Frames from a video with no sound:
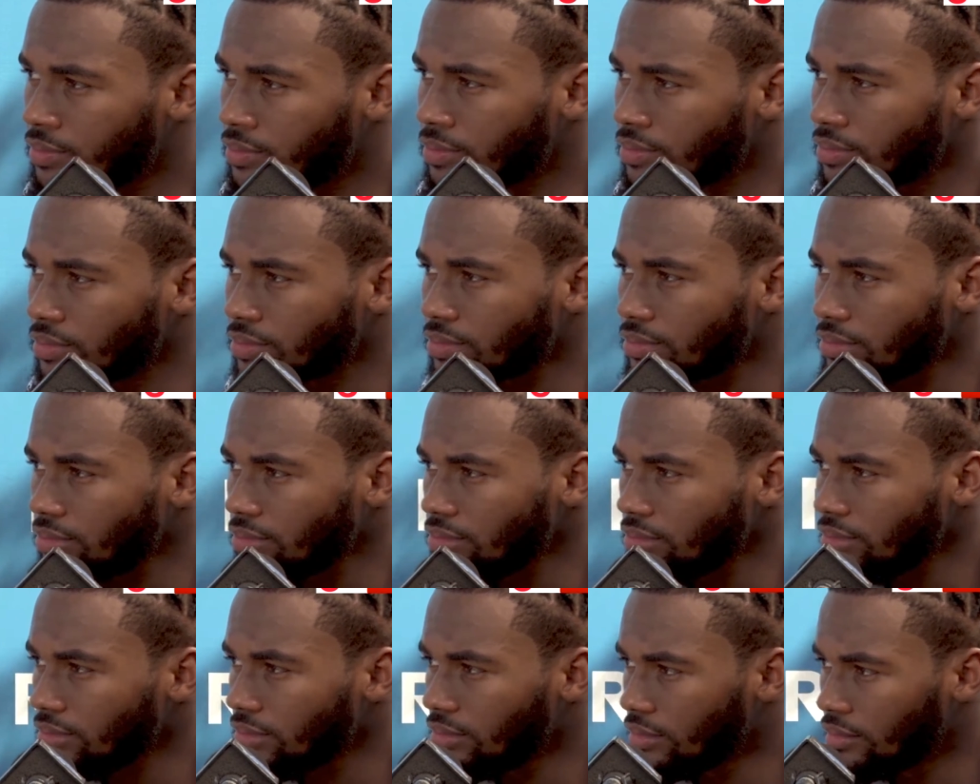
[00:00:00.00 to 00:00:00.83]
Campbell
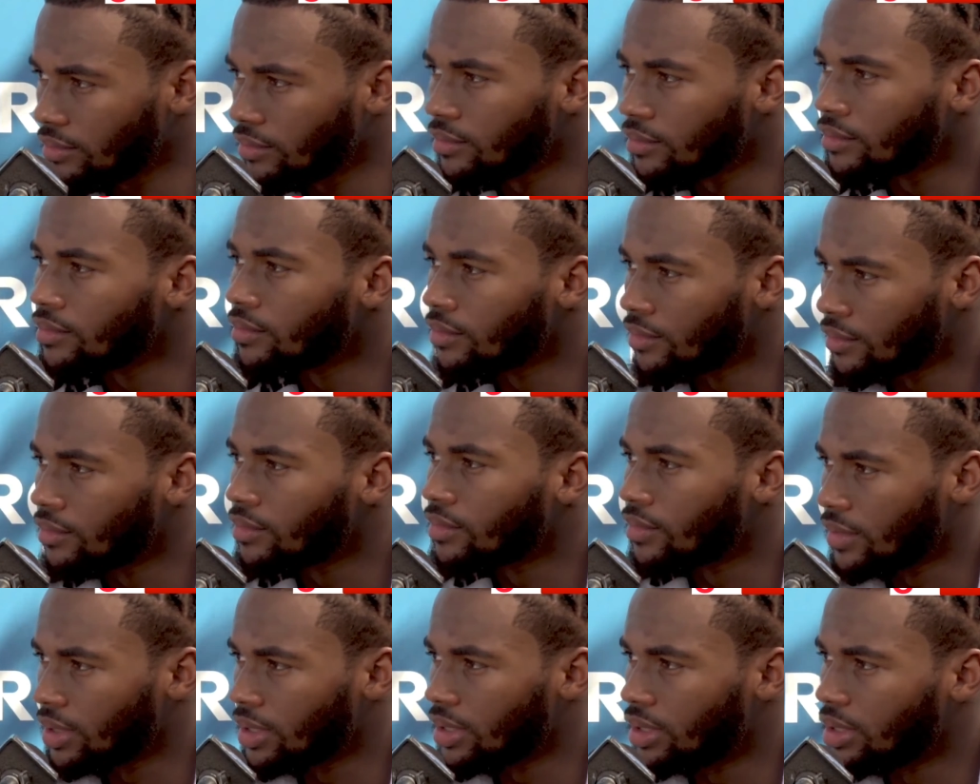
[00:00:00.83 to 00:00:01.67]
has seen enough
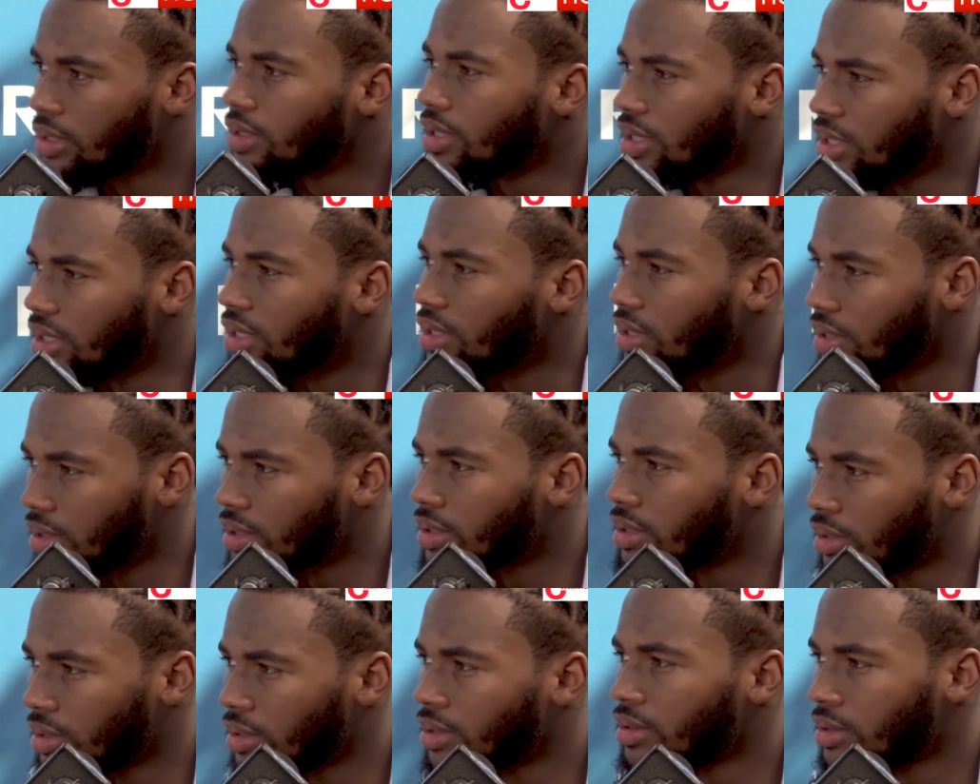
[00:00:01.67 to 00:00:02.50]
potential in the
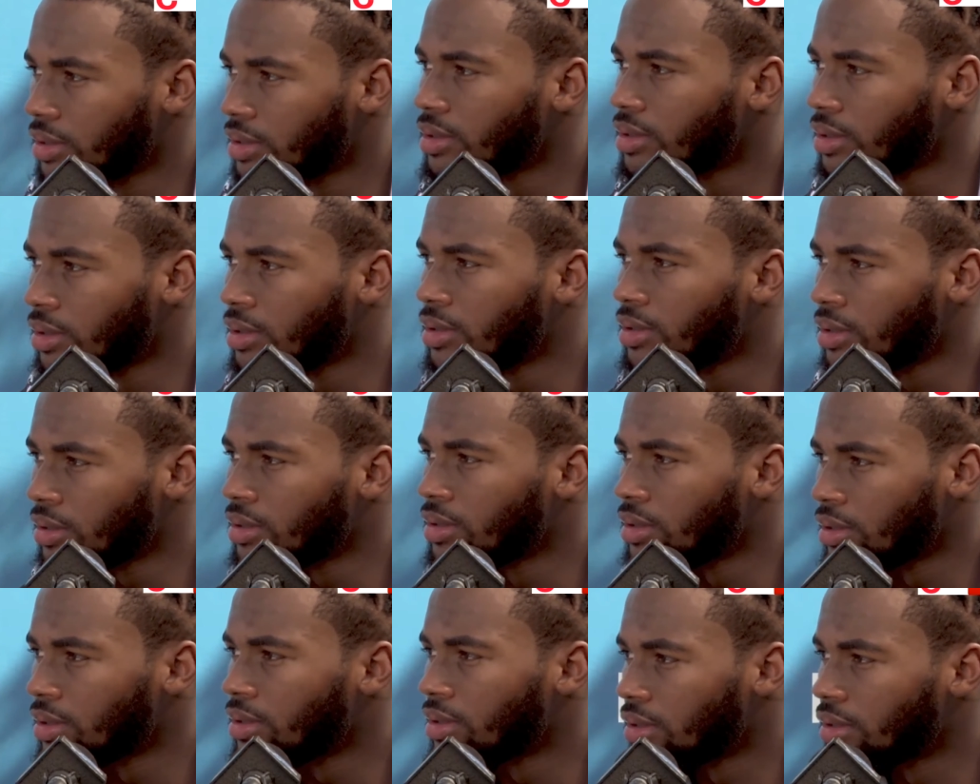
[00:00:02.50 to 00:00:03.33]
2020
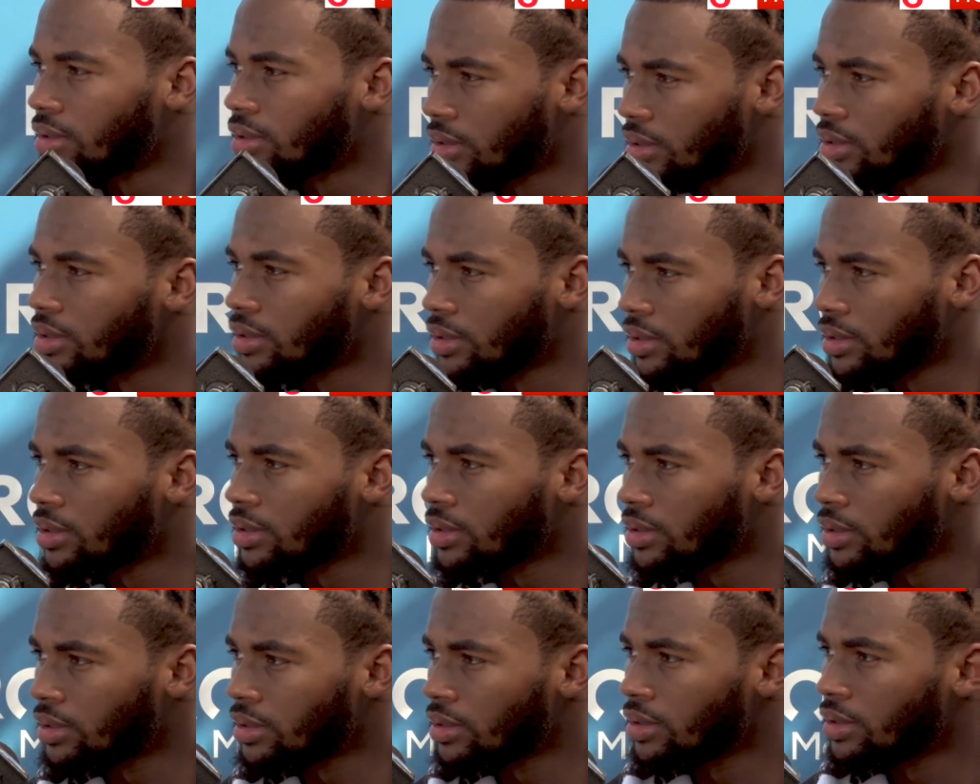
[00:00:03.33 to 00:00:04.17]
second round
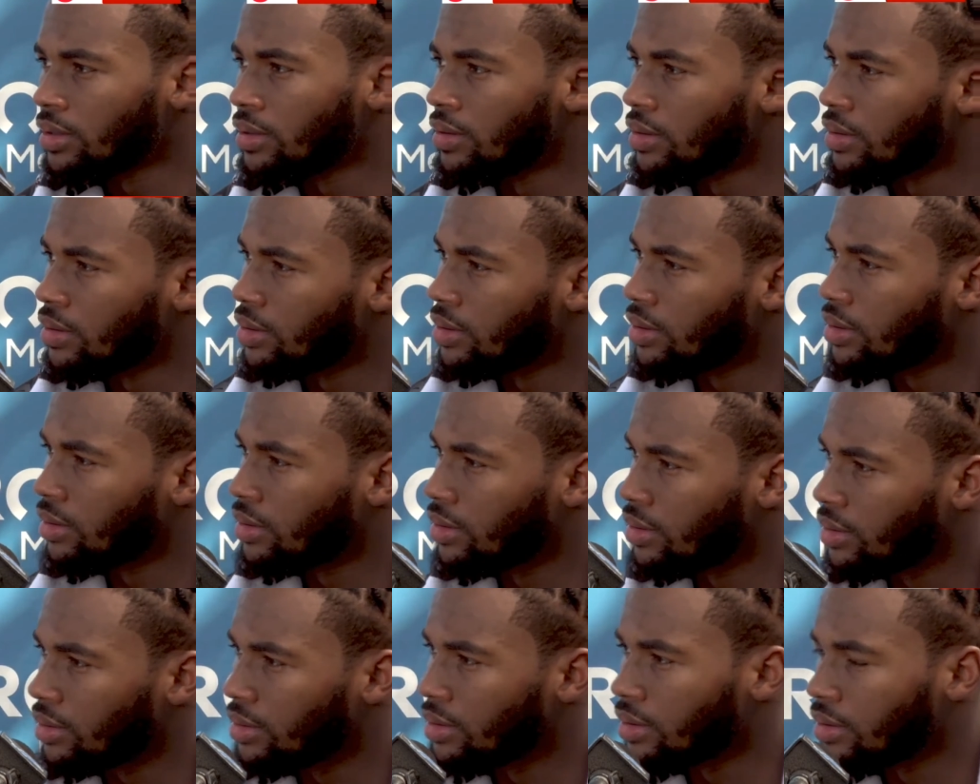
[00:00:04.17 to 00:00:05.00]
pick and
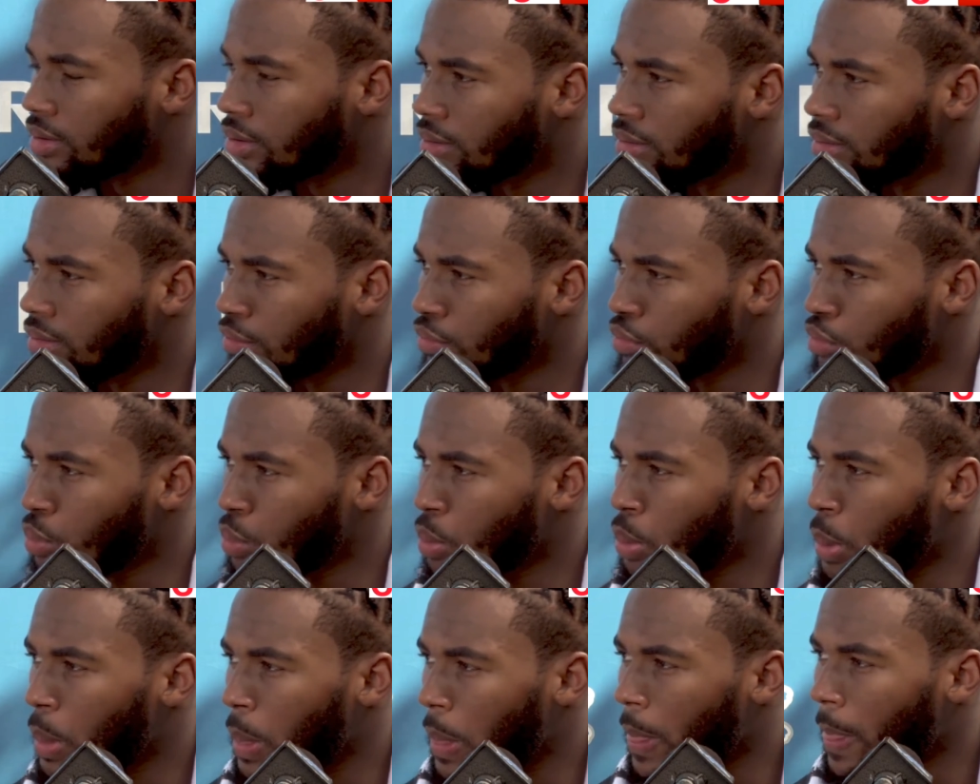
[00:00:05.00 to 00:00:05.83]
admitted it's going to
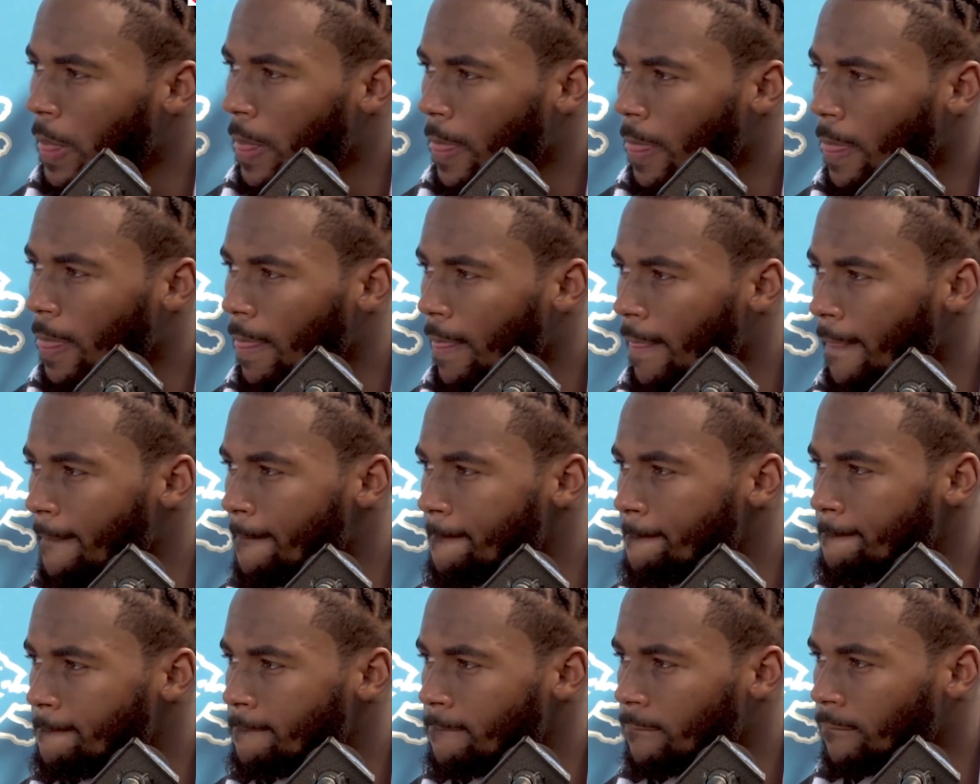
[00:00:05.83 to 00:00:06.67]
be hard to take
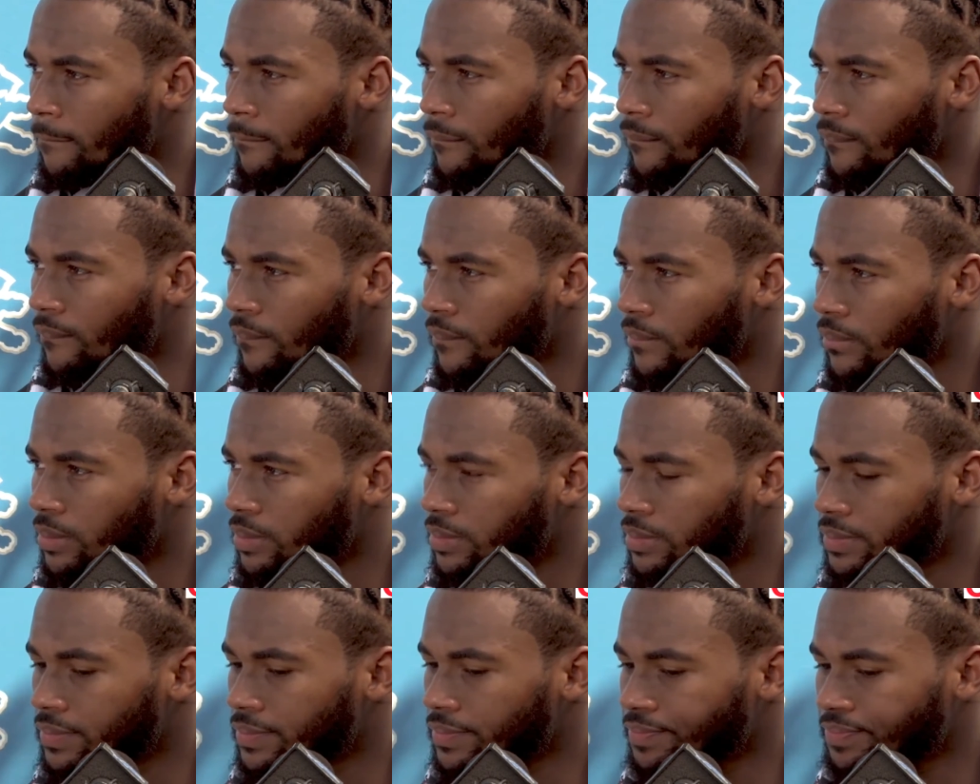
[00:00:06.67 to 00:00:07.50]
Swift off the
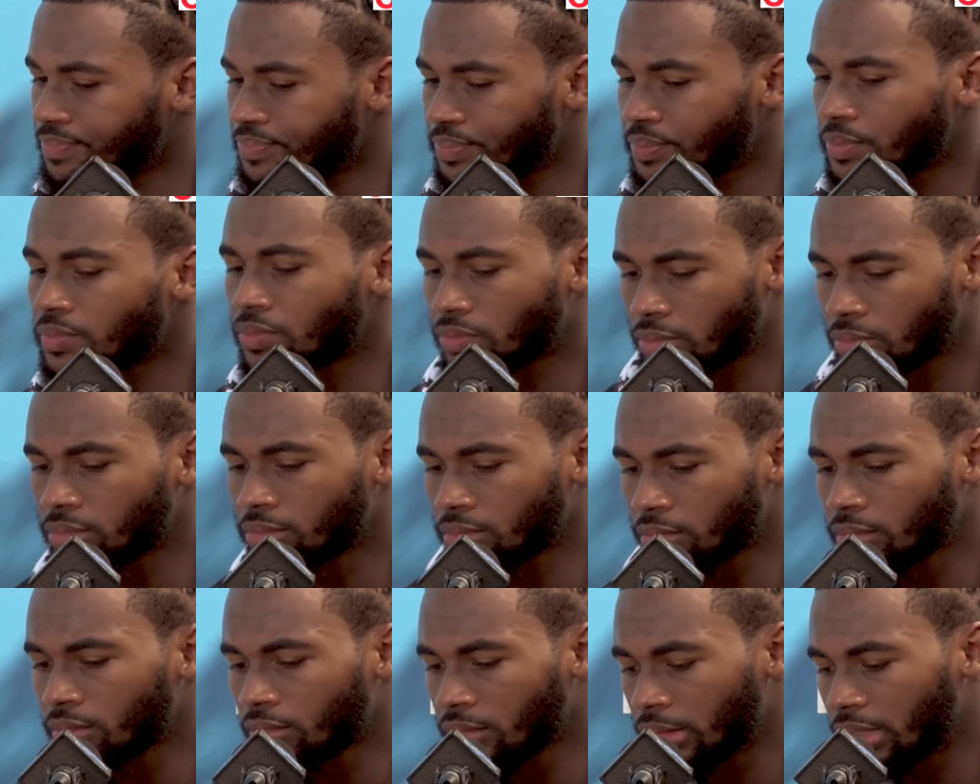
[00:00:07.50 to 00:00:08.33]
field when the
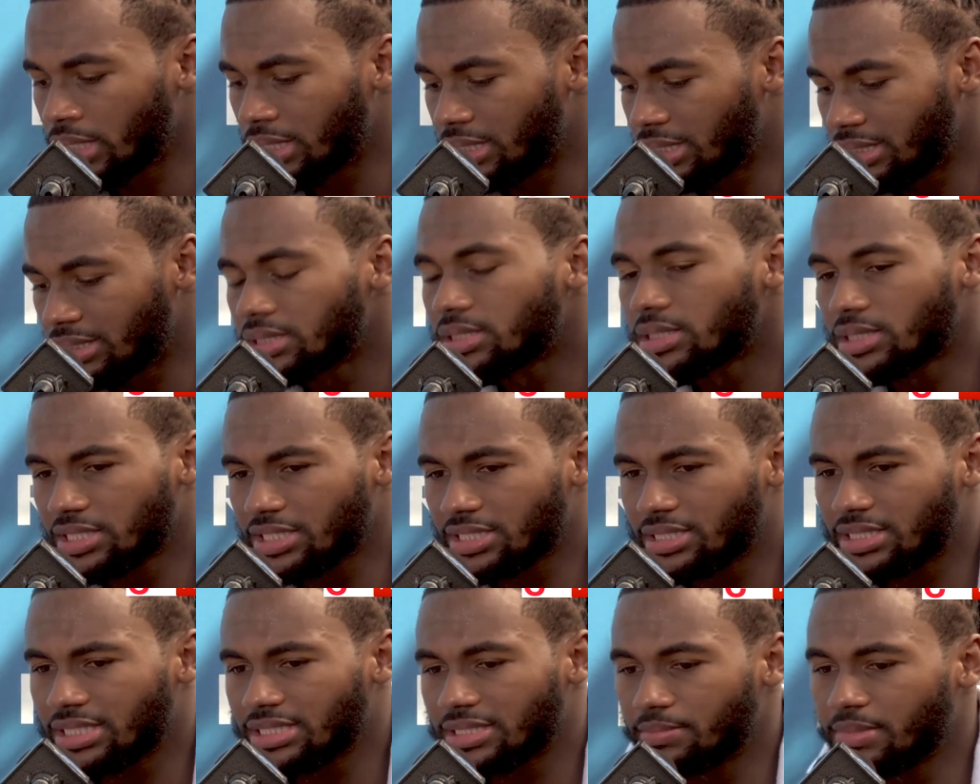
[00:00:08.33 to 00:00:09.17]
season
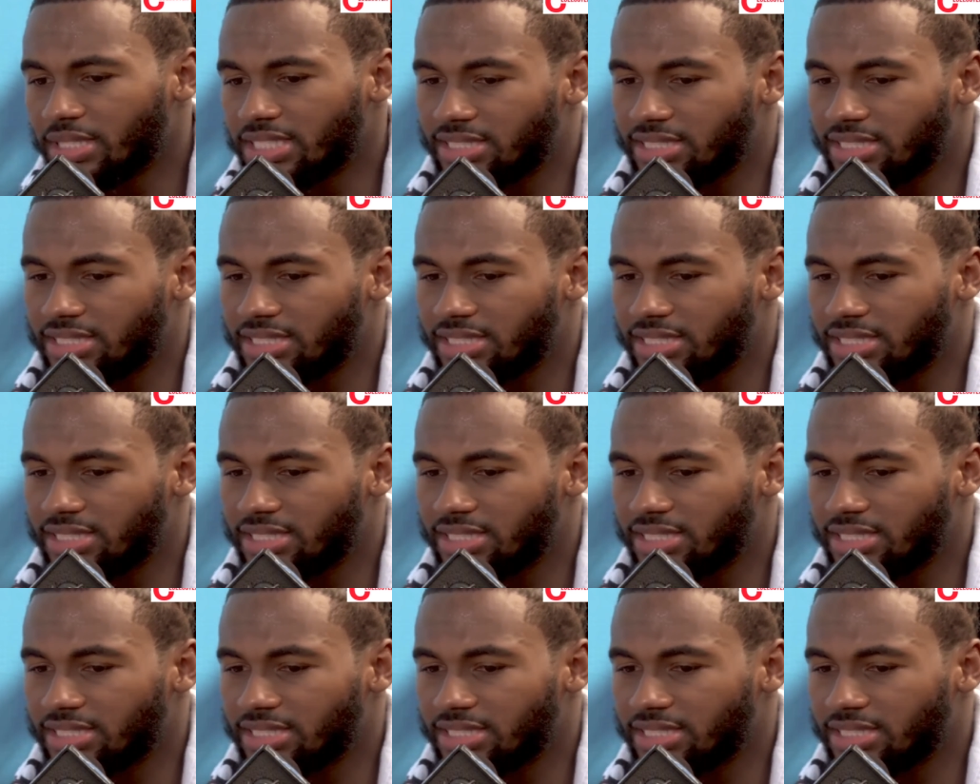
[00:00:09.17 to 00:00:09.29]
begins.